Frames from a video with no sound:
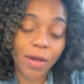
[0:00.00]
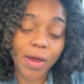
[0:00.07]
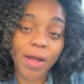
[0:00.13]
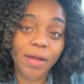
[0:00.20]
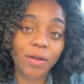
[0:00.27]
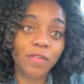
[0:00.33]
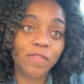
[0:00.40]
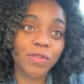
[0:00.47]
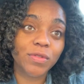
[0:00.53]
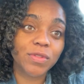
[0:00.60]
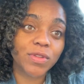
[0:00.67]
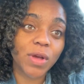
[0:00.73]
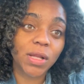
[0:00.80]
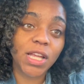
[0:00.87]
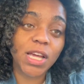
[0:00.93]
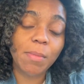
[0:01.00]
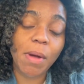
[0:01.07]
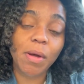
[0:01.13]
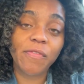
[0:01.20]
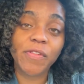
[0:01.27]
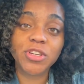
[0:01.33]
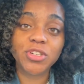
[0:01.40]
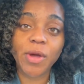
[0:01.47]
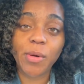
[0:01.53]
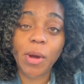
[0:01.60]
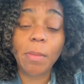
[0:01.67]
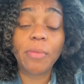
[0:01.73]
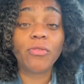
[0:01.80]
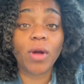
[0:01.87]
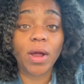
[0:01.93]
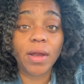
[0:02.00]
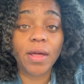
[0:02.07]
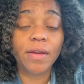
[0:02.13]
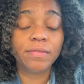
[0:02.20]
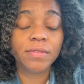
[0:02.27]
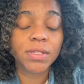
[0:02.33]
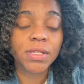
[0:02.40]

I ain't got no food. So I cleaned my refrigerator out before I left.